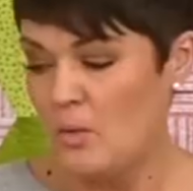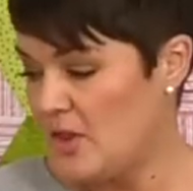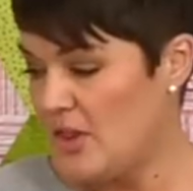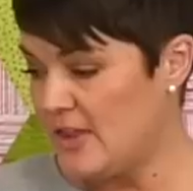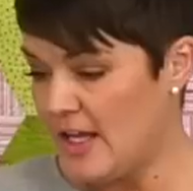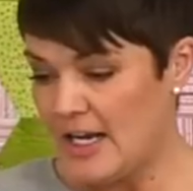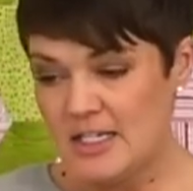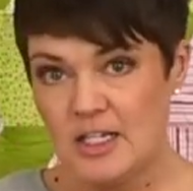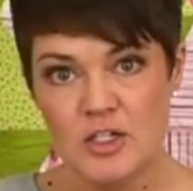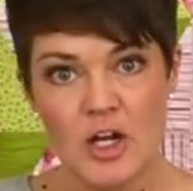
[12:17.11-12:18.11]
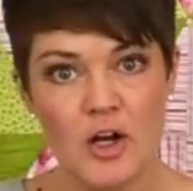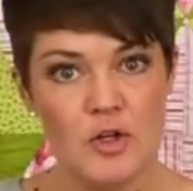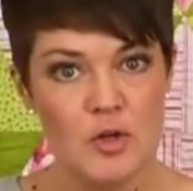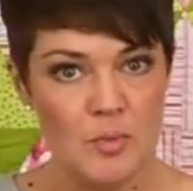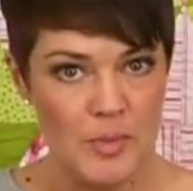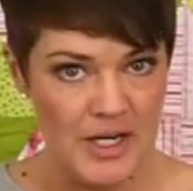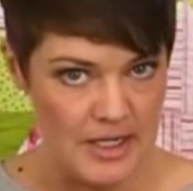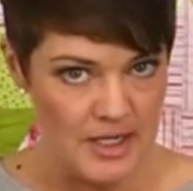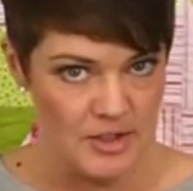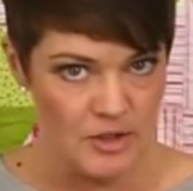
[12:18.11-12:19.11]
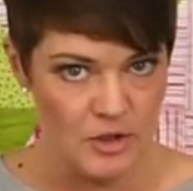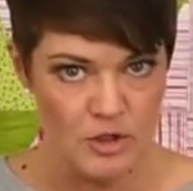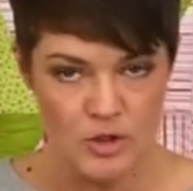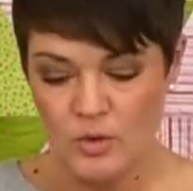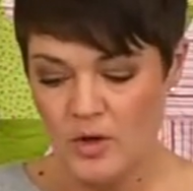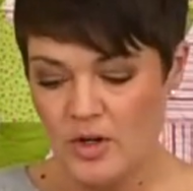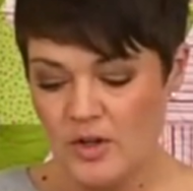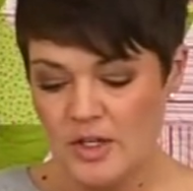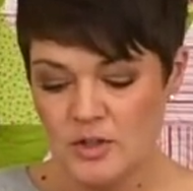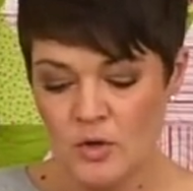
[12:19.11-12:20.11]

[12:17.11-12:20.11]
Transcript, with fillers: One thing that I didn't tell you, but it is in the tutorial,